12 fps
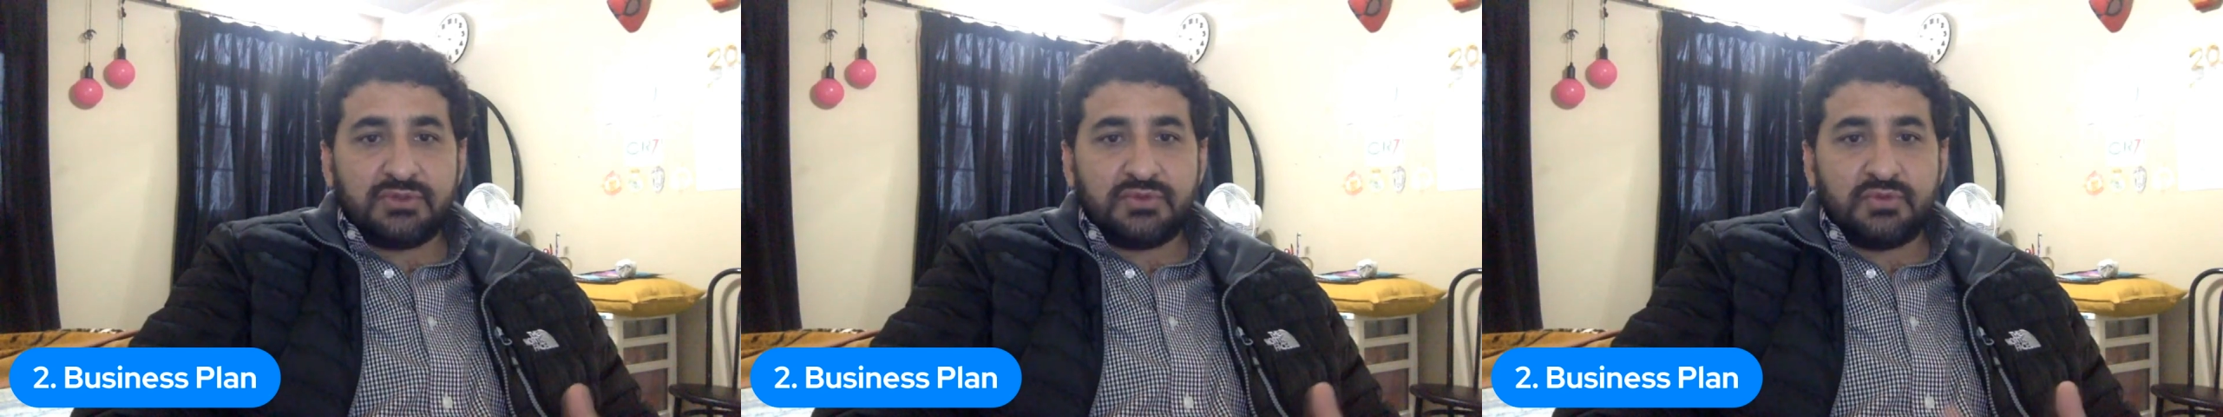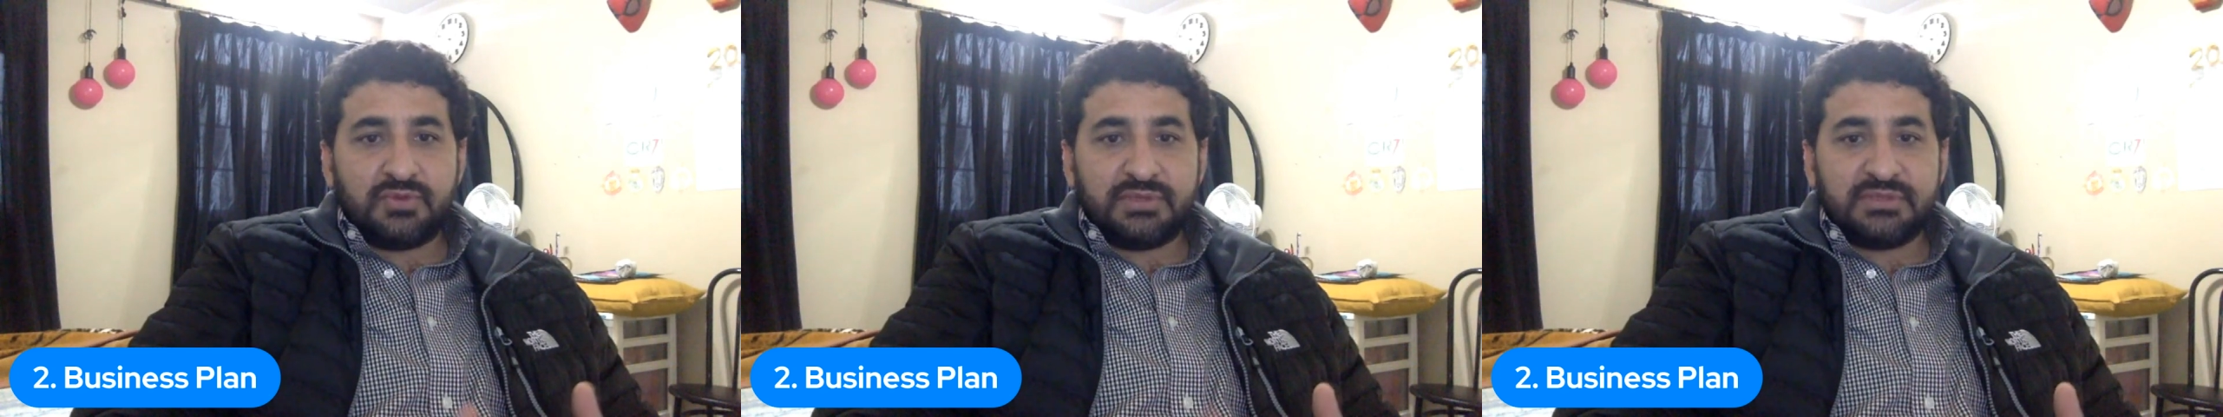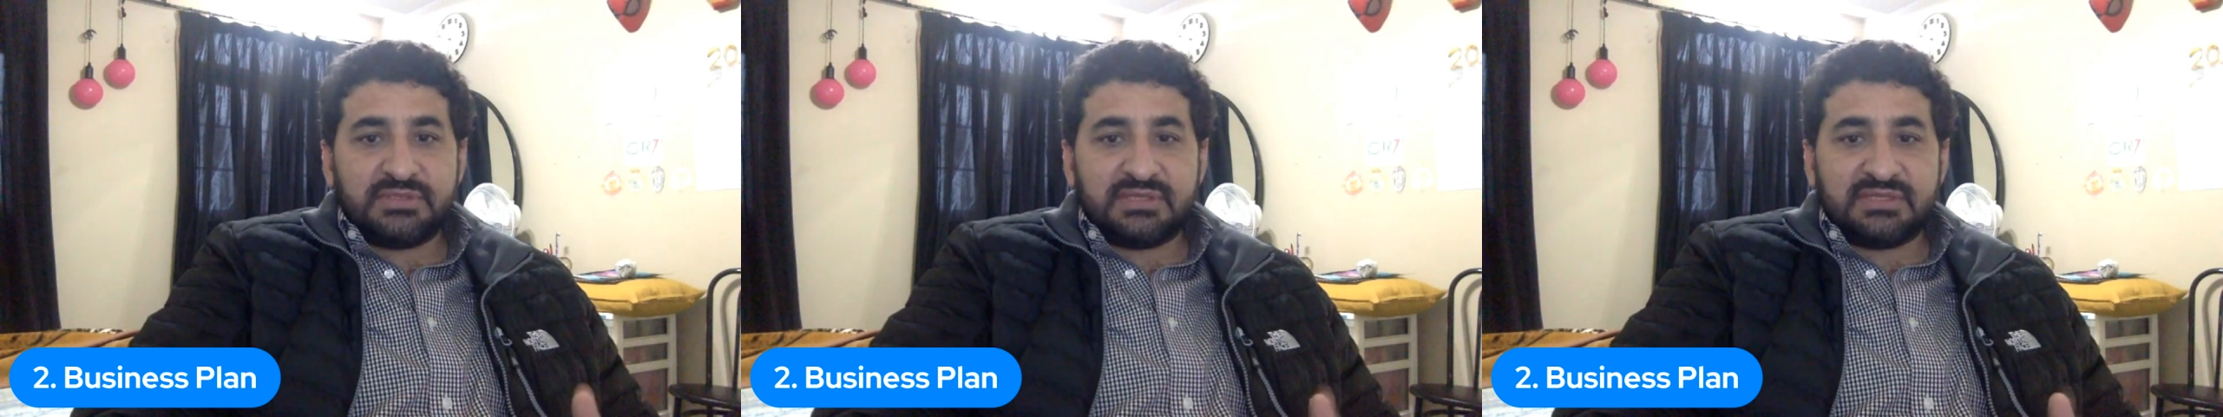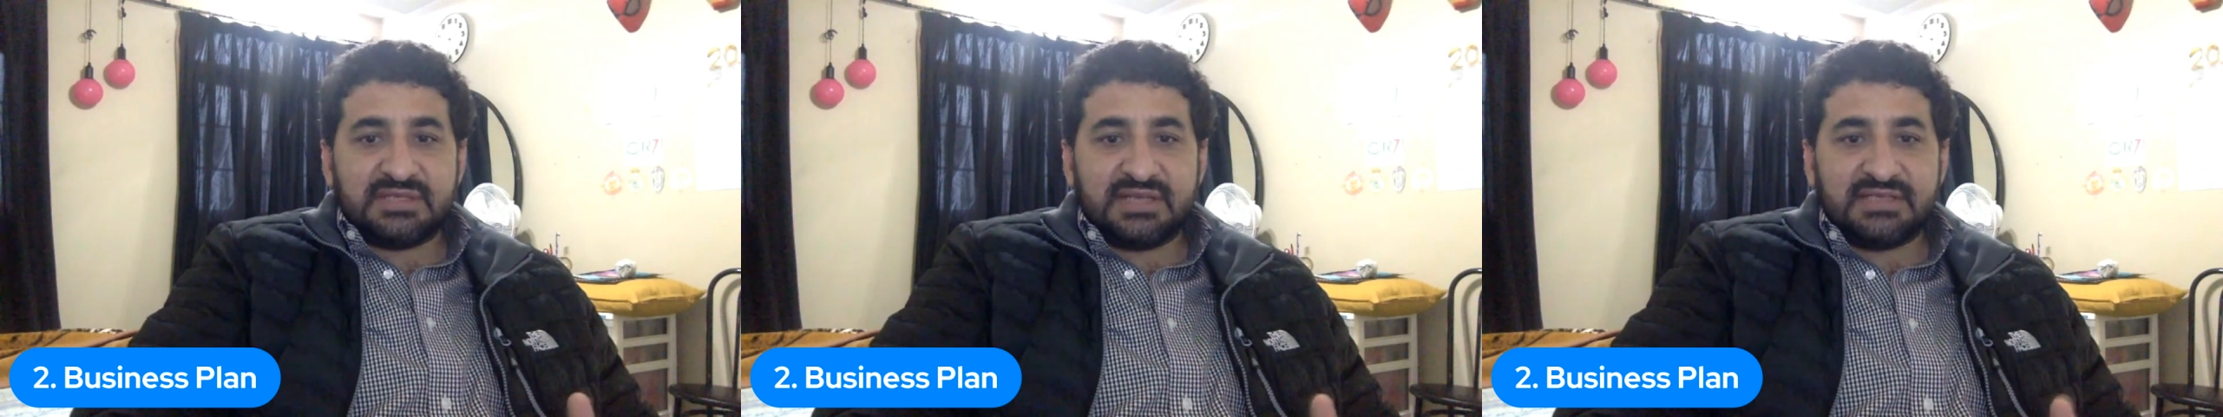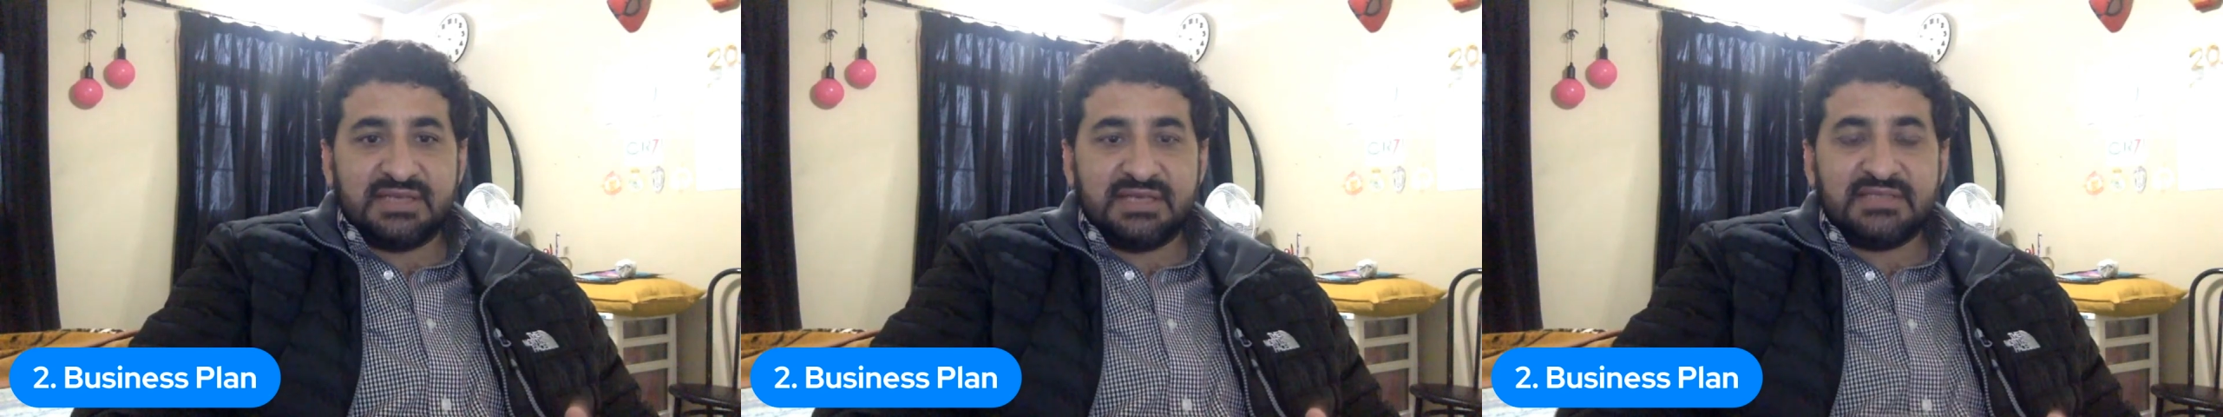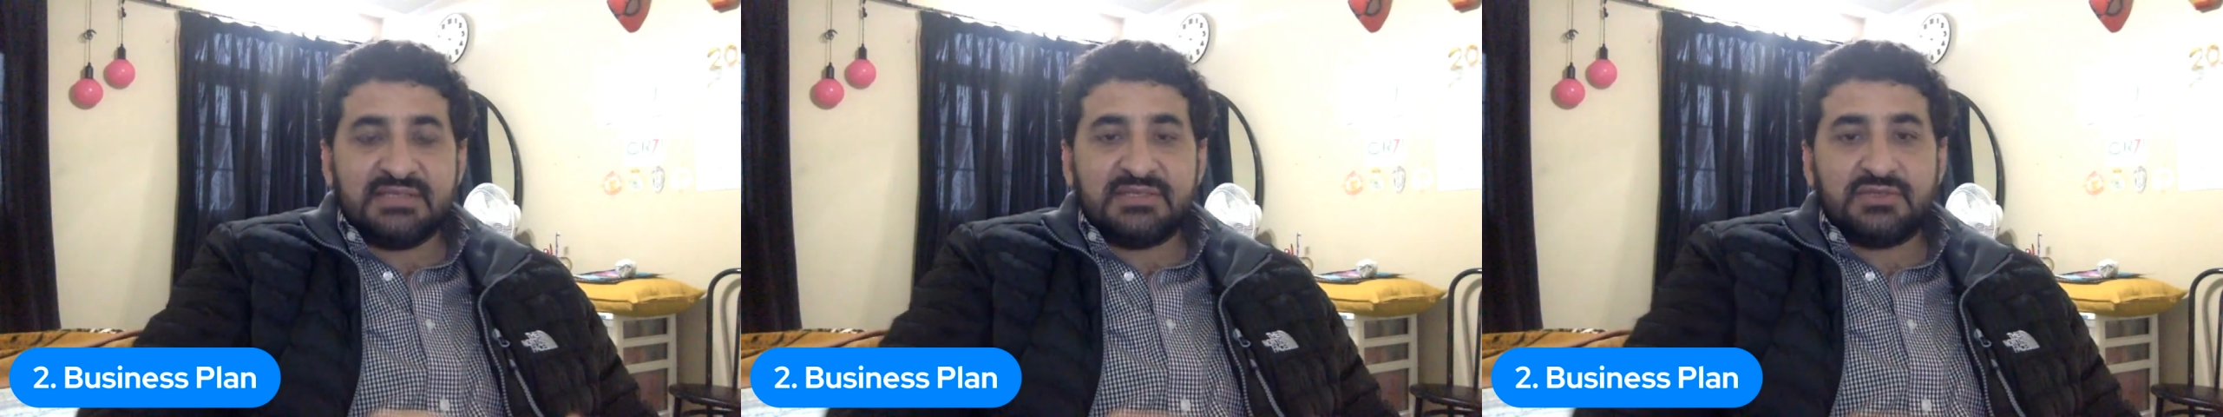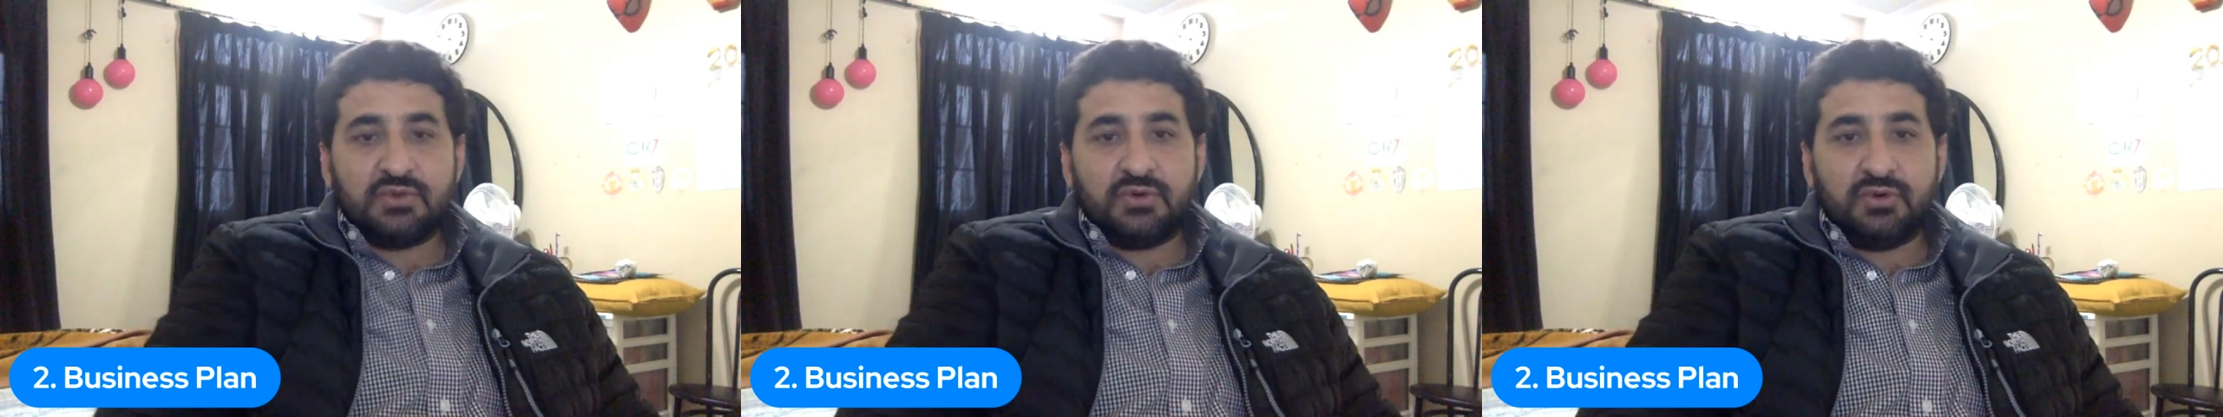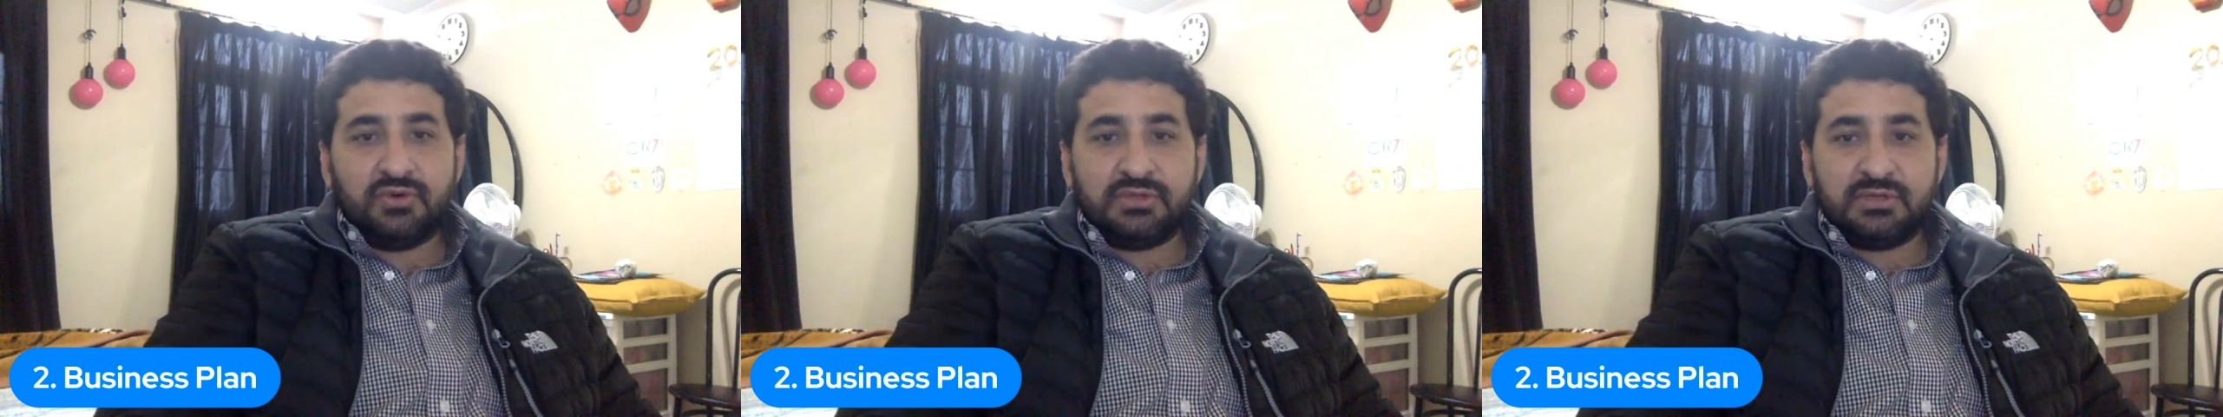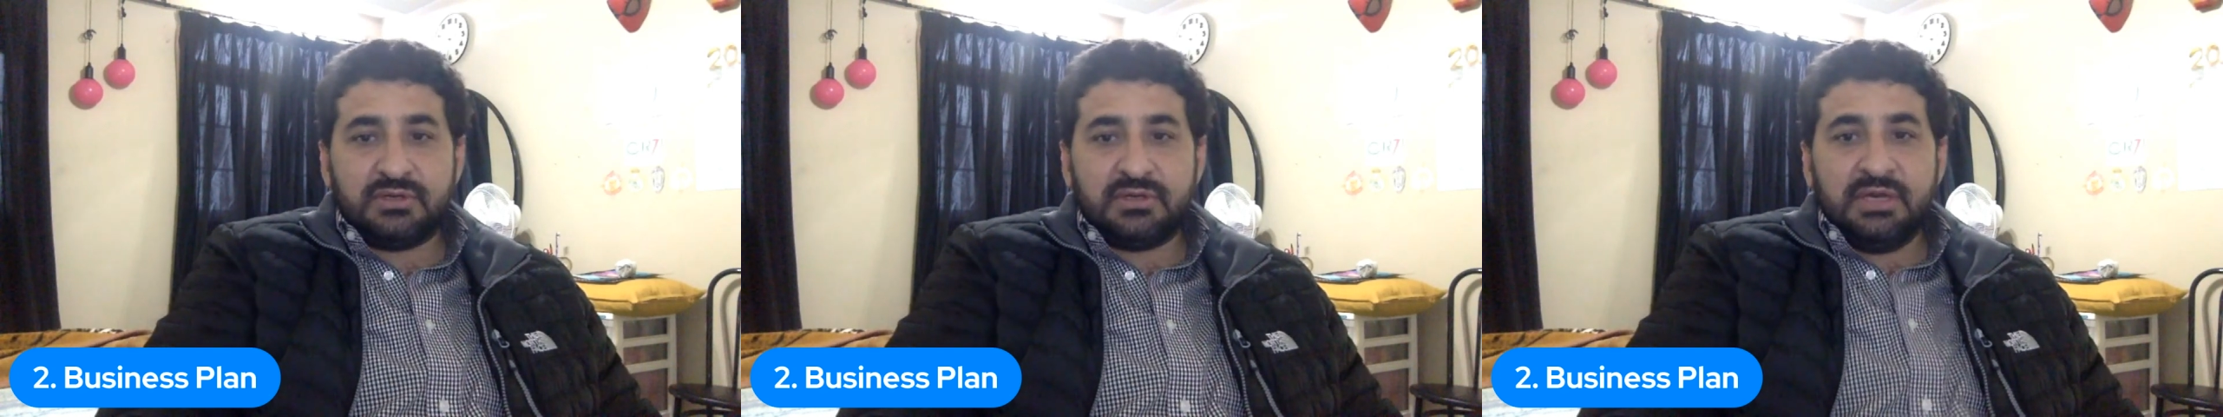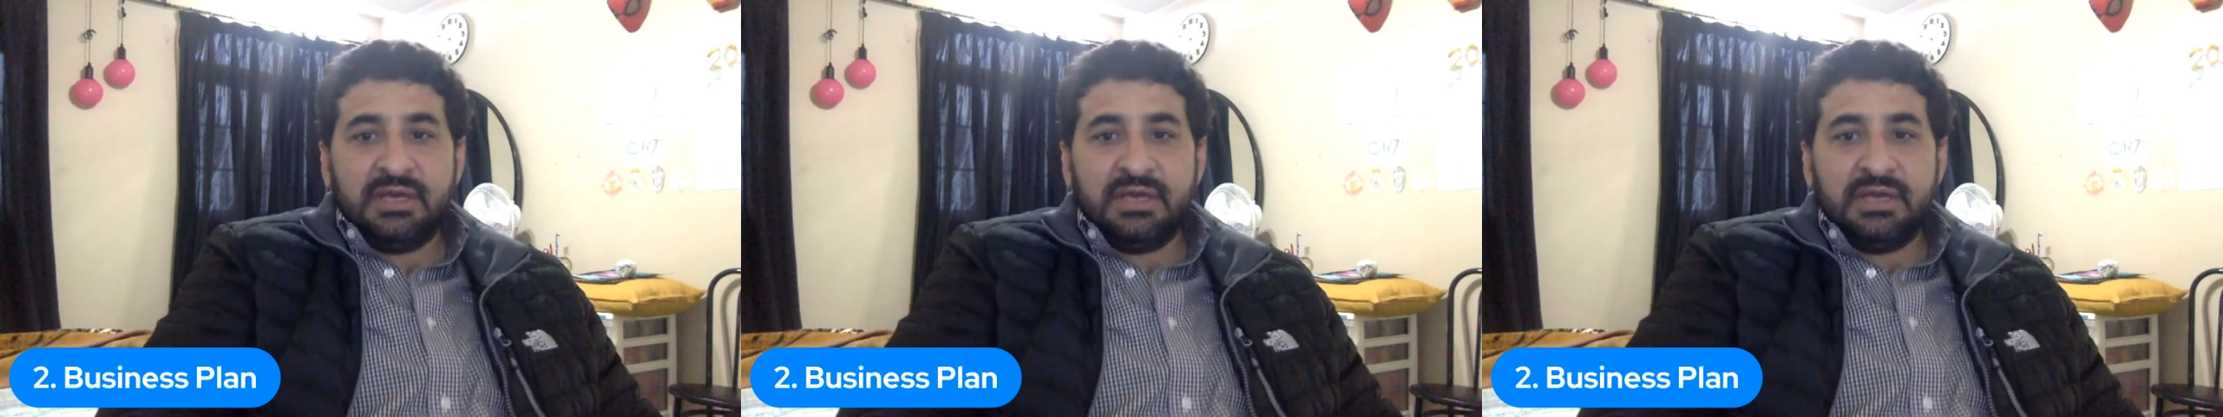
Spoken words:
towards the success. So the